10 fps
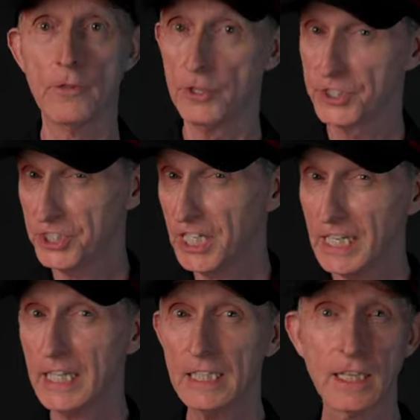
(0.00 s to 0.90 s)
The
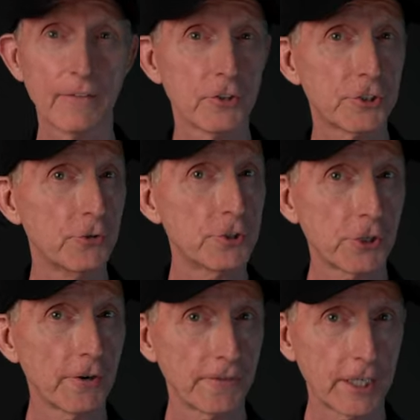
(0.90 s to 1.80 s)
CE Level 2
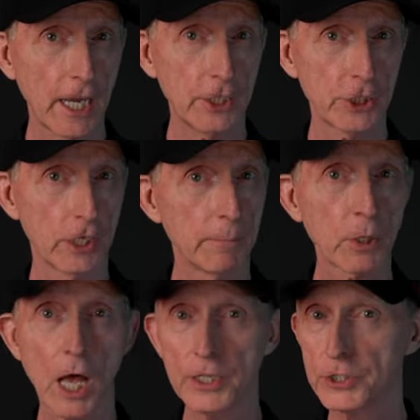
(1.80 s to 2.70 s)
certification
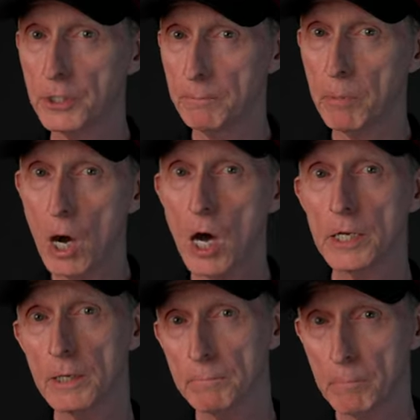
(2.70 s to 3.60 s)
applies to
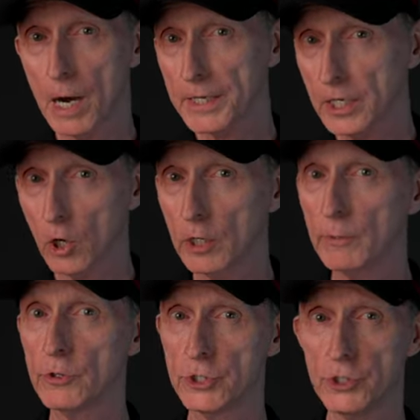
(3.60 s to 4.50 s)
Bohn Body
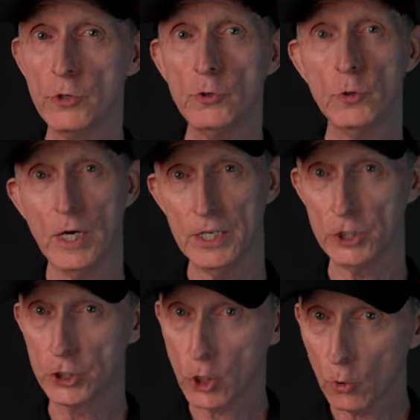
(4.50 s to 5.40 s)
Armor's new
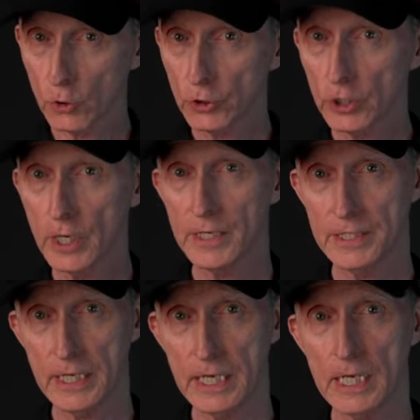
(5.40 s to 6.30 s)
shoulder,
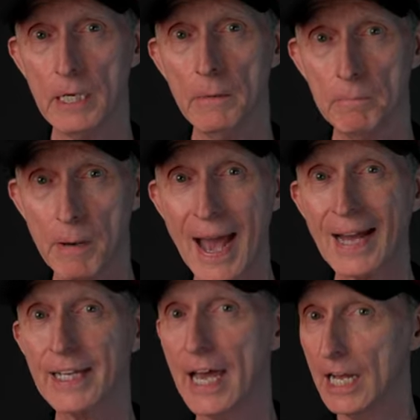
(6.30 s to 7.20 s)
knee,
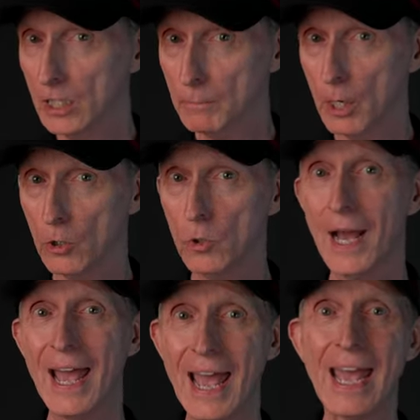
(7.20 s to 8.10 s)
back, elbow,
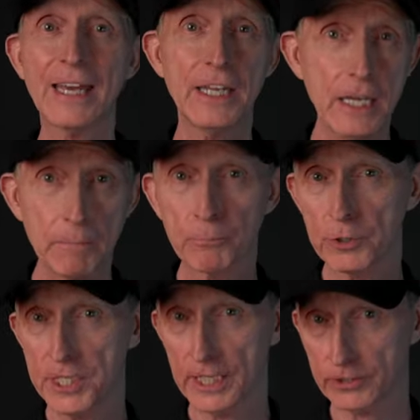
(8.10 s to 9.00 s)
and hip
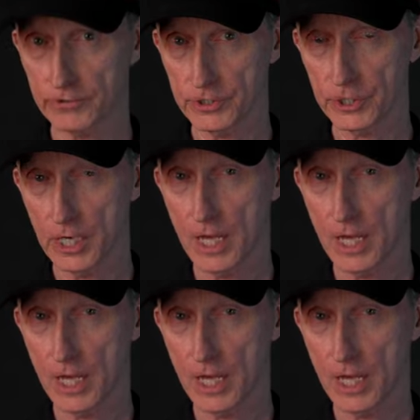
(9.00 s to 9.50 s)
protectors.